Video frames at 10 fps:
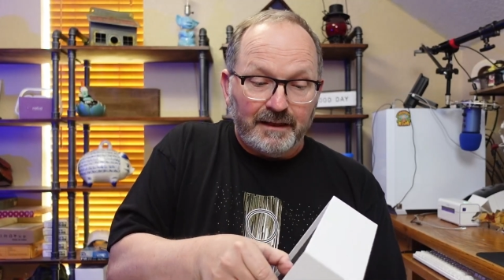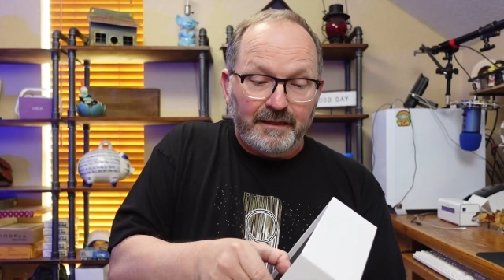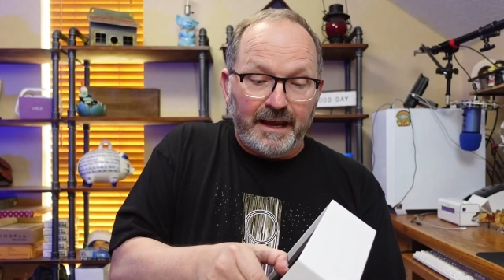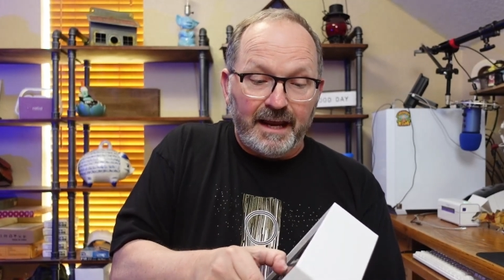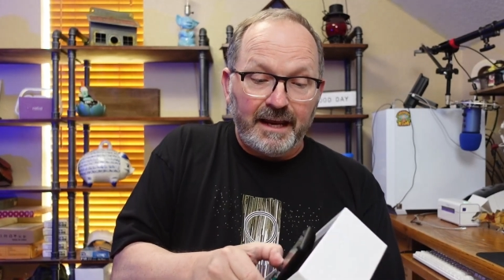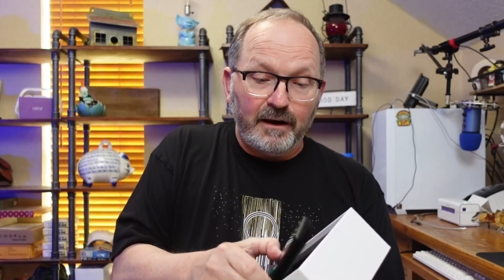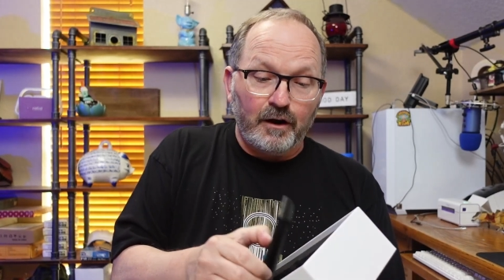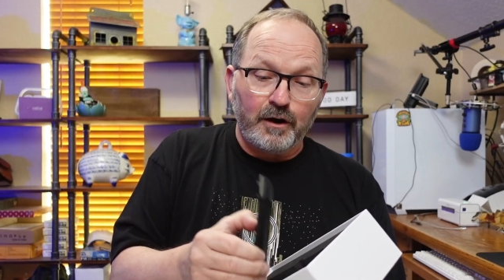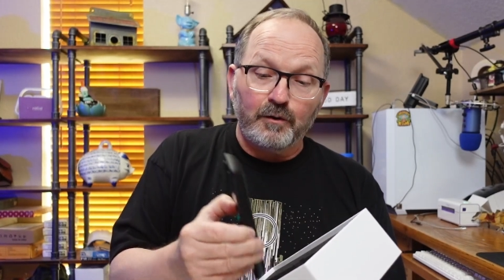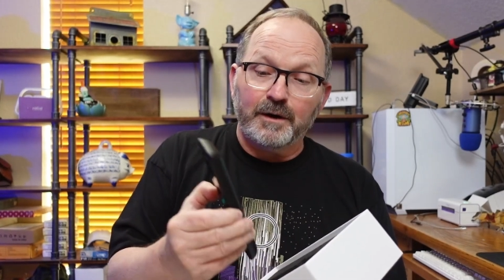They
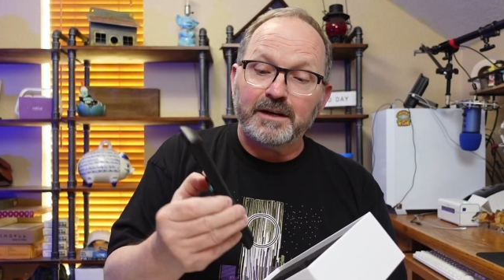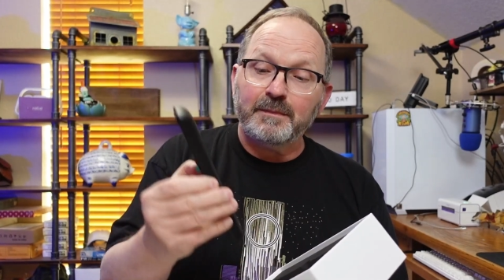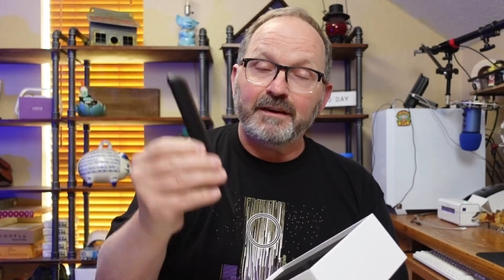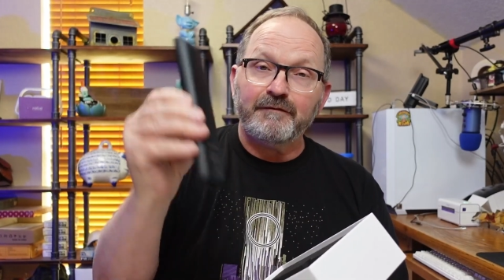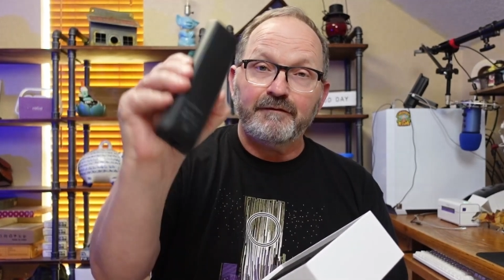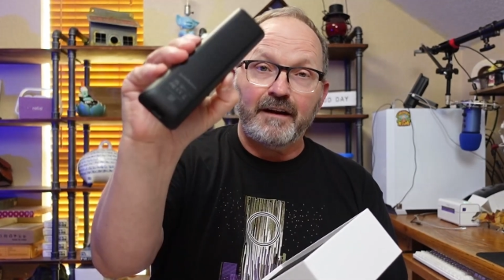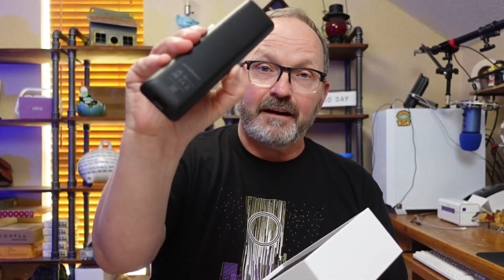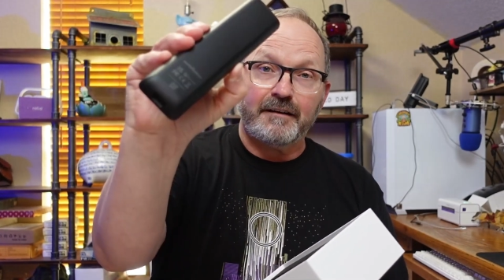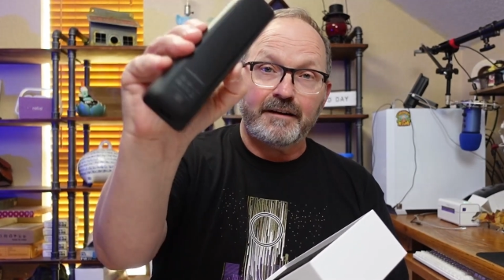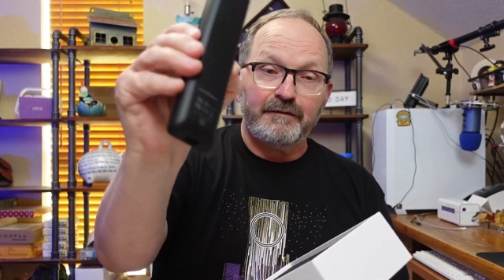are going to be
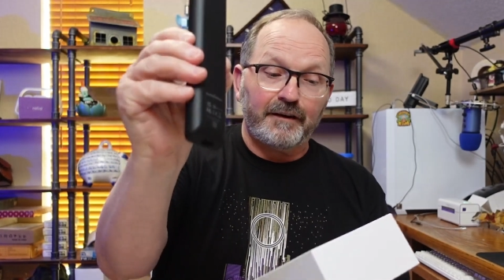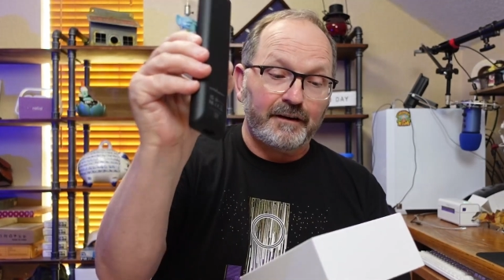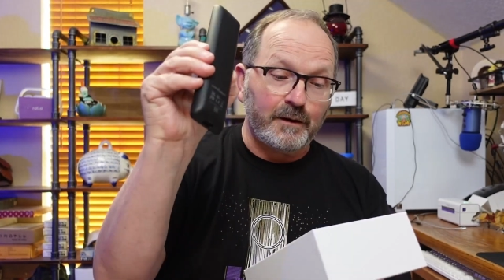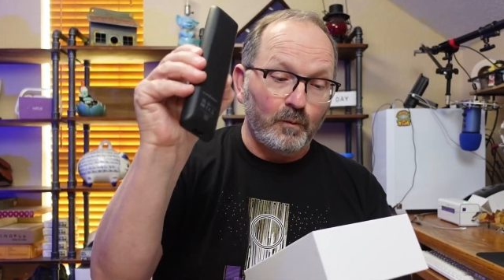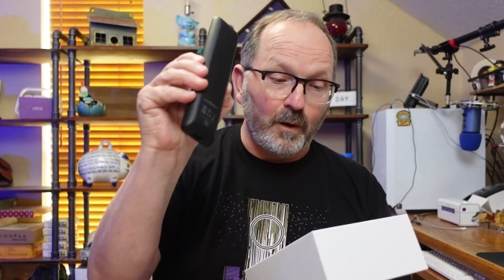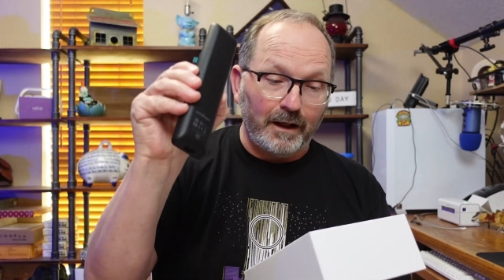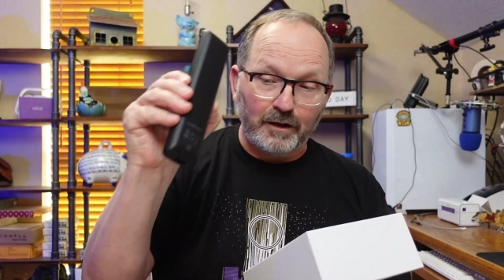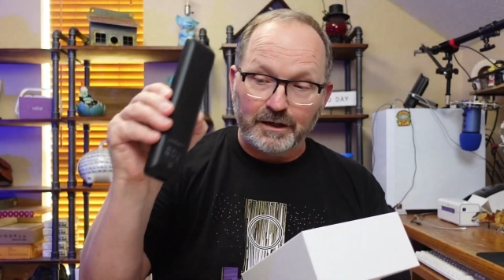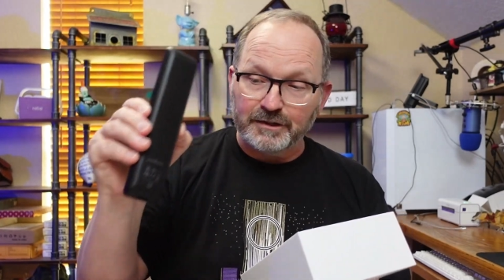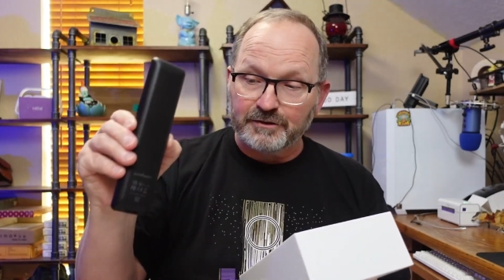very, very well
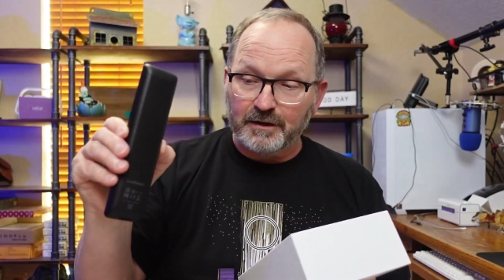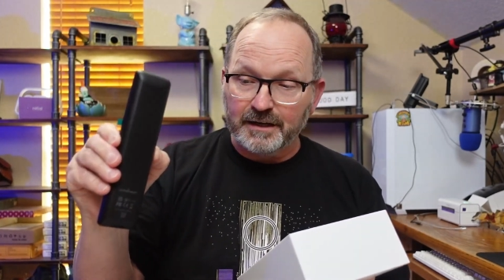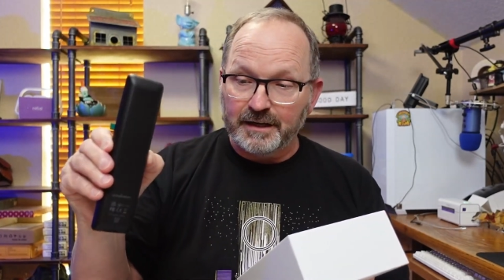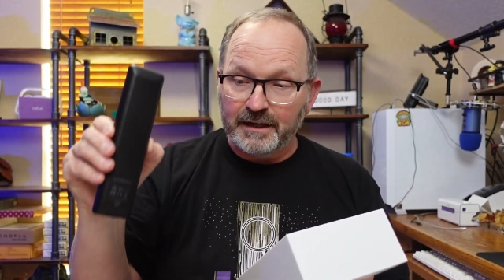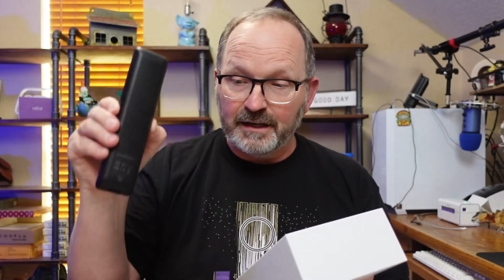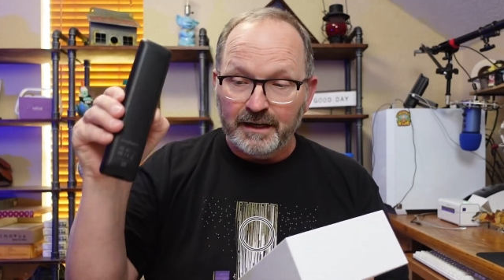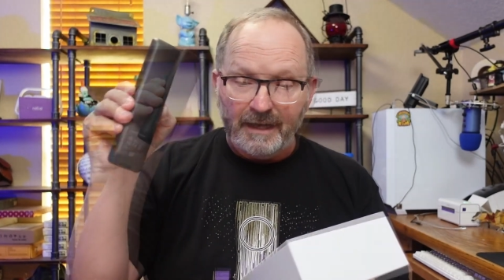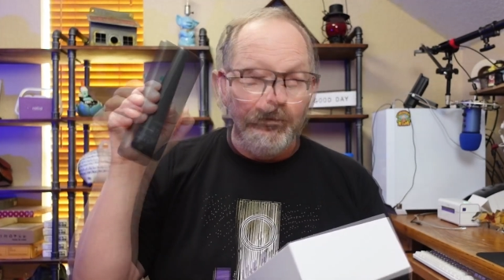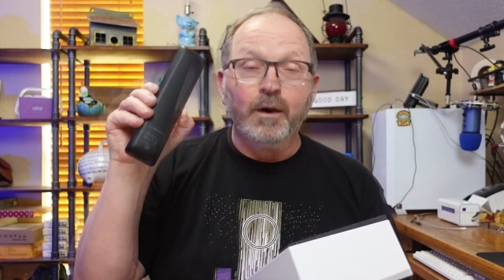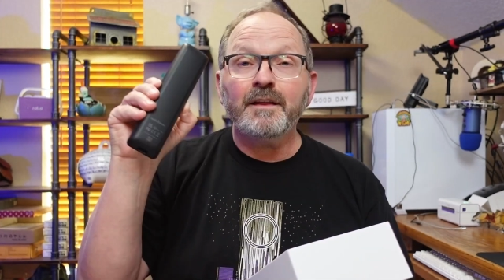constructed.
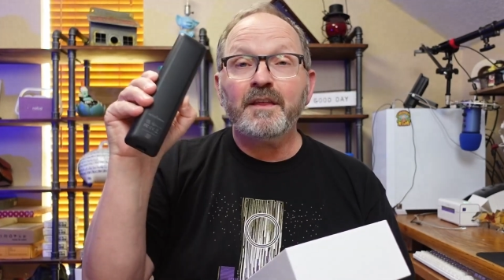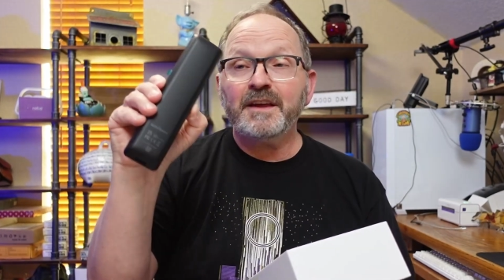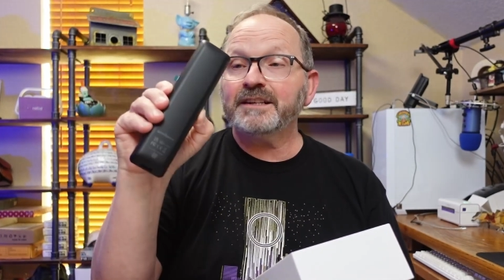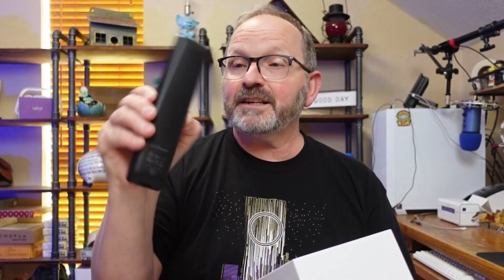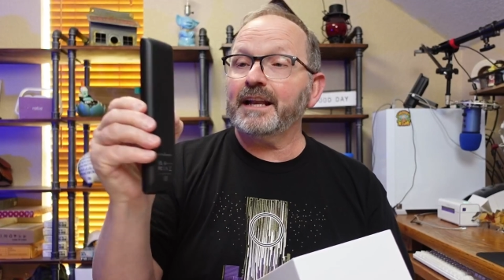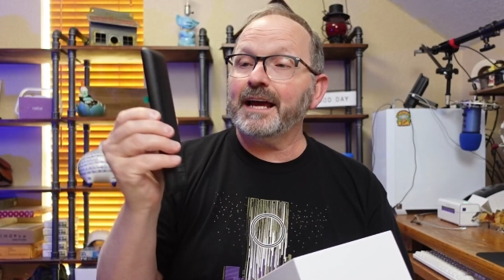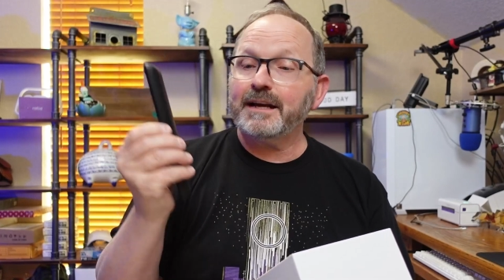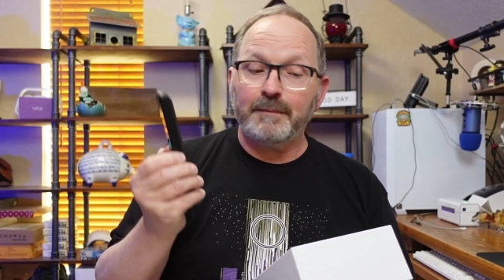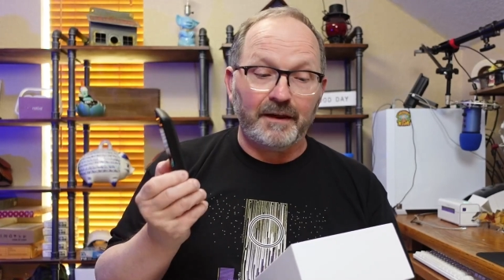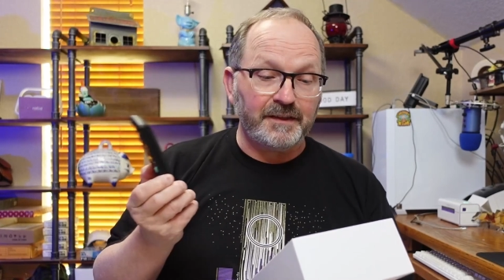One of the things I like
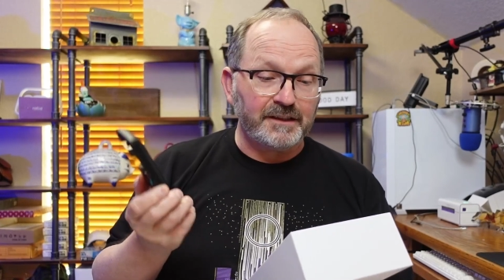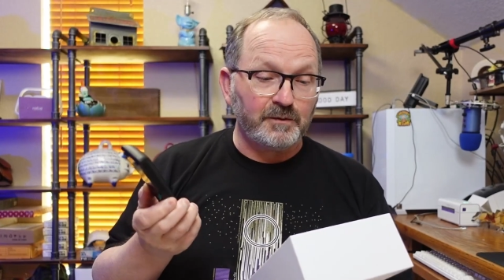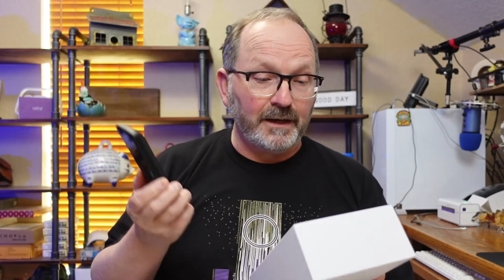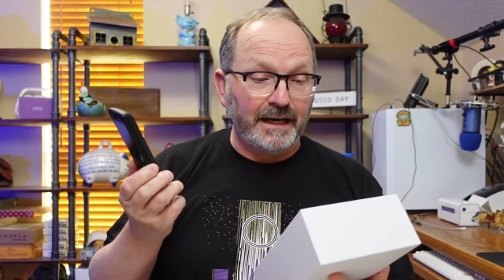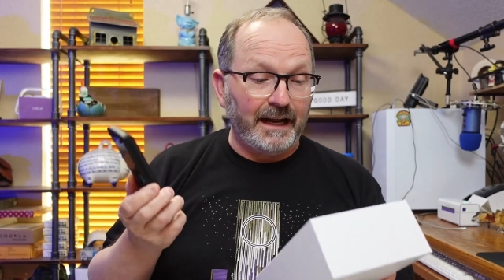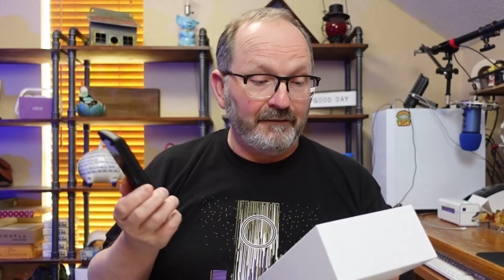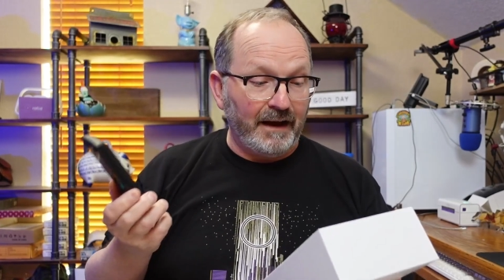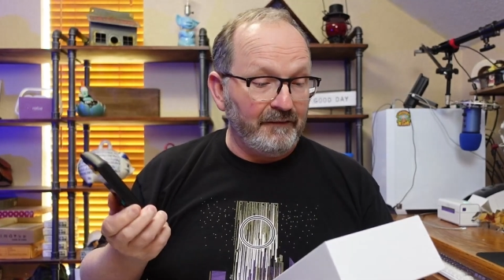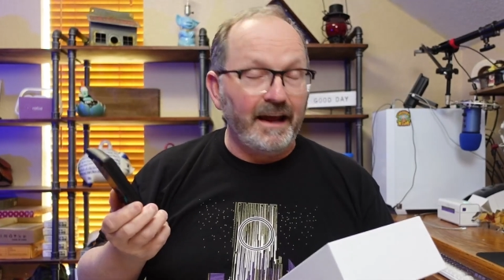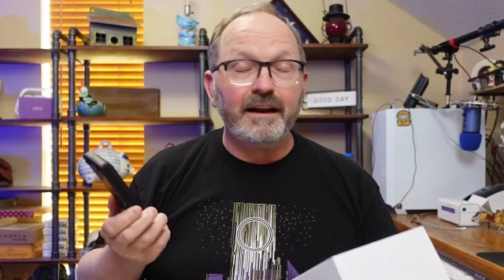about this one, and
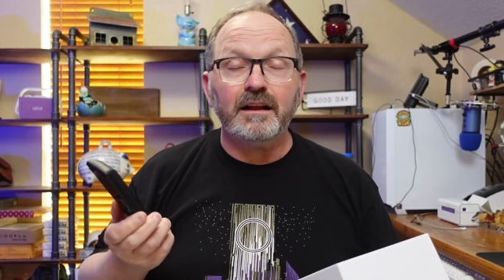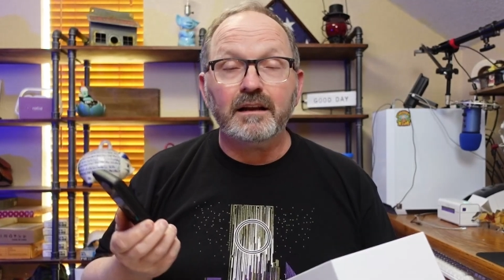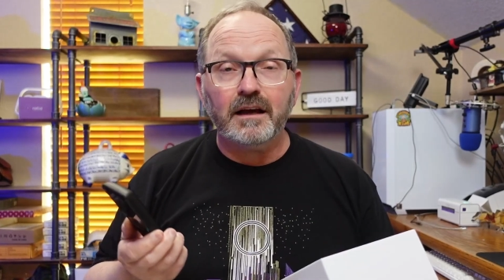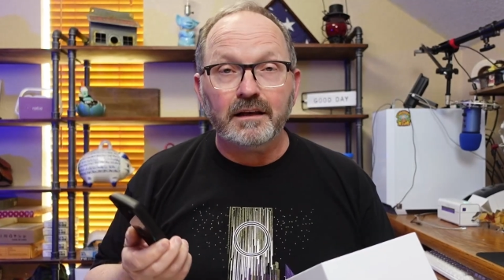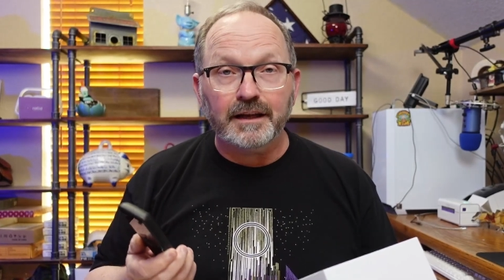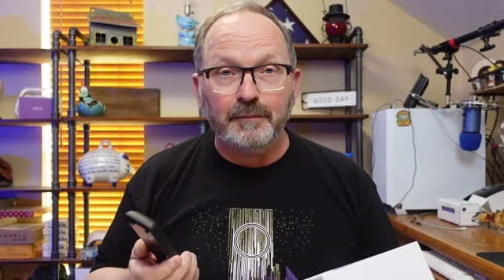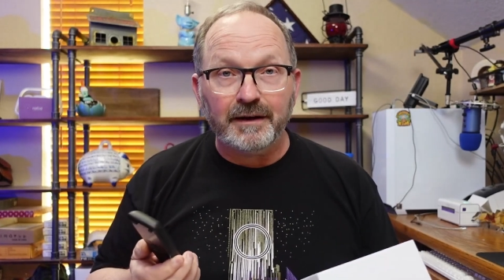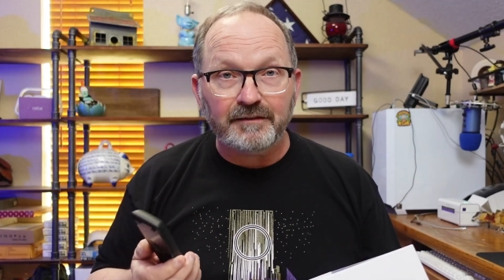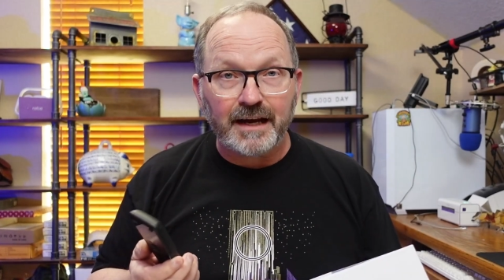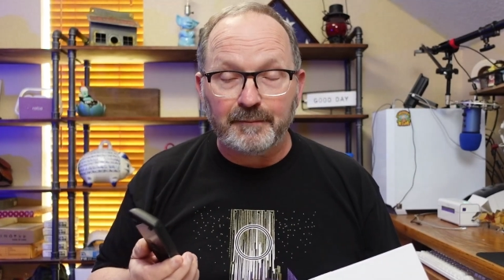I've had a little
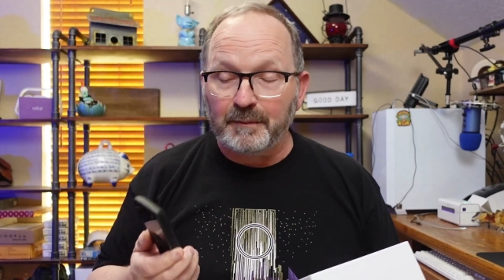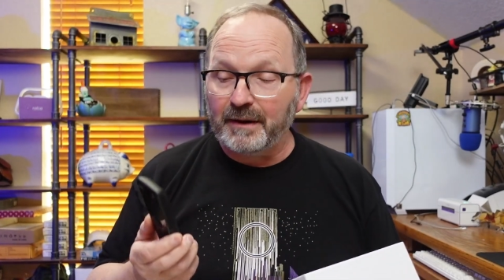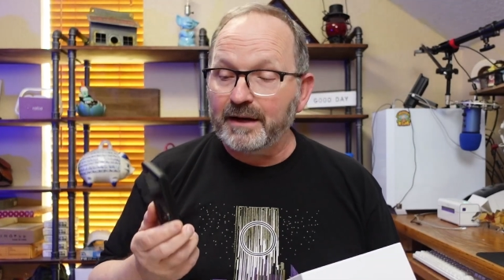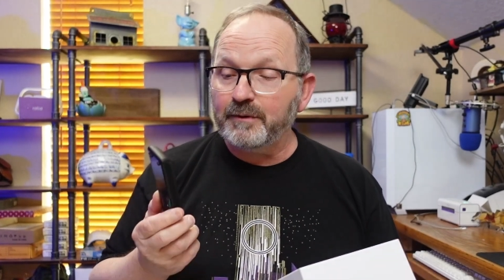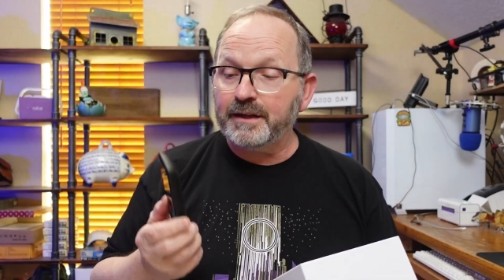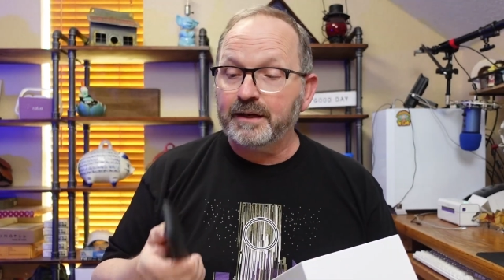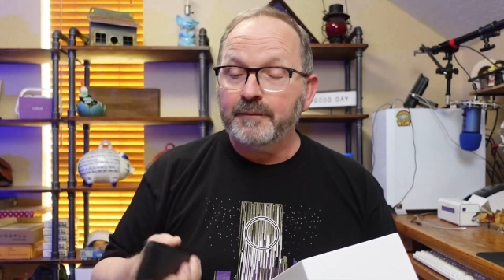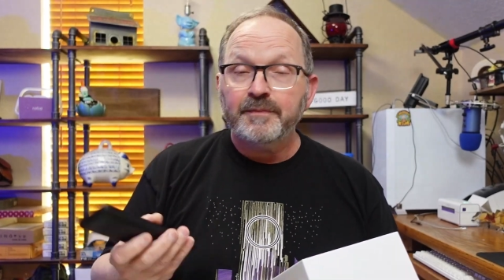bit of time to play with it,